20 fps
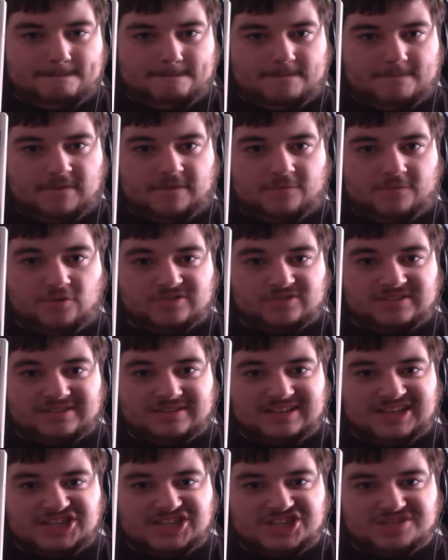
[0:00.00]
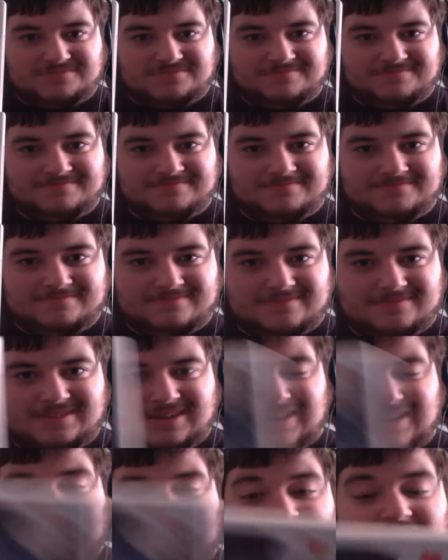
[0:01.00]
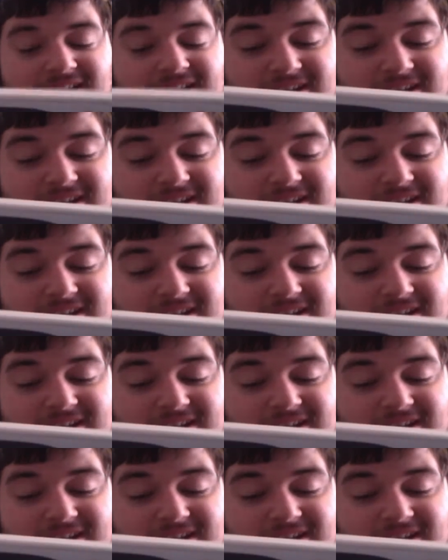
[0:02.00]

Force Unleashed. I